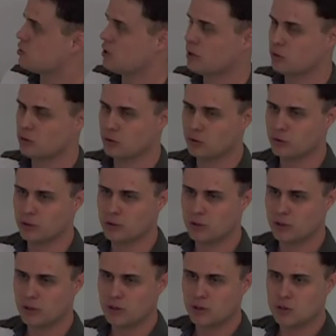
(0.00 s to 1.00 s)
is downloaded.
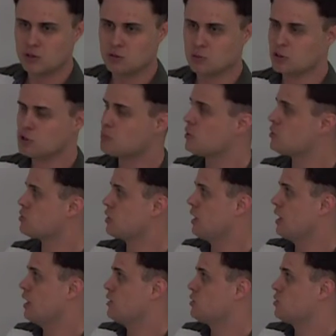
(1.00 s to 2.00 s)
So we're supposed
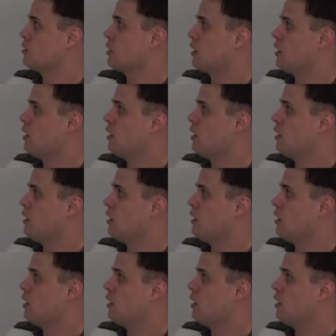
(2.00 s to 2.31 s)
to answer